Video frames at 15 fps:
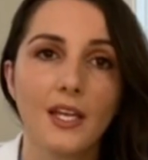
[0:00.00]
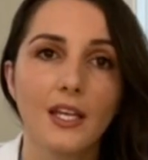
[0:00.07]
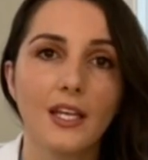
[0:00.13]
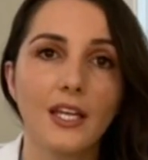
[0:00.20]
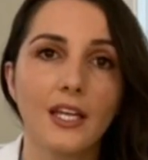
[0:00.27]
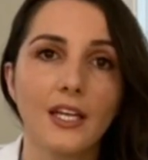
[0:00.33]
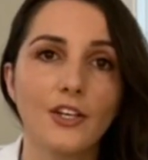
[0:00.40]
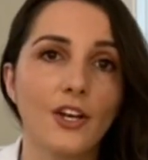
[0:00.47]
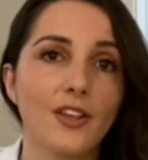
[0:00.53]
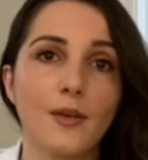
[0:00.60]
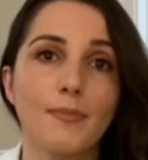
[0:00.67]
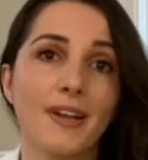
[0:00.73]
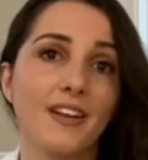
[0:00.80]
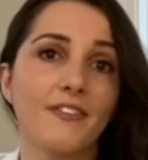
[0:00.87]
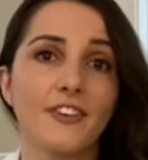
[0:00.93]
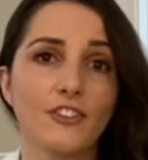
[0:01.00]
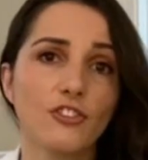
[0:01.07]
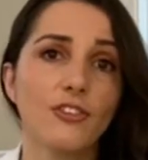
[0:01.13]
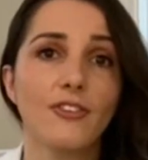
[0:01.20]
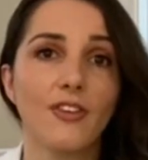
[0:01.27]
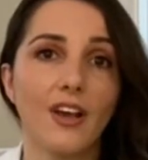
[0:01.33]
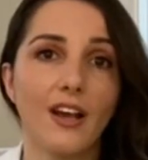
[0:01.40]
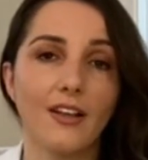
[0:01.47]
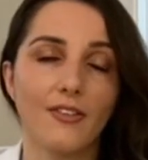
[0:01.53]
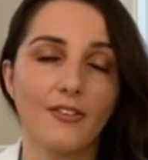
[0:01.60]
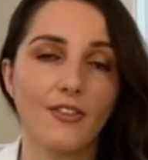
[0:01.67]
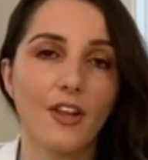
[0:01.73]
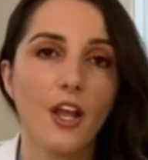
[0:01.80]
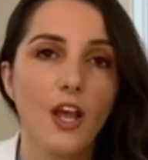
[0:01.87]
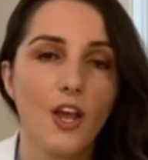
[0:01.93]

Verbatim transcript: And are they beneficial to us?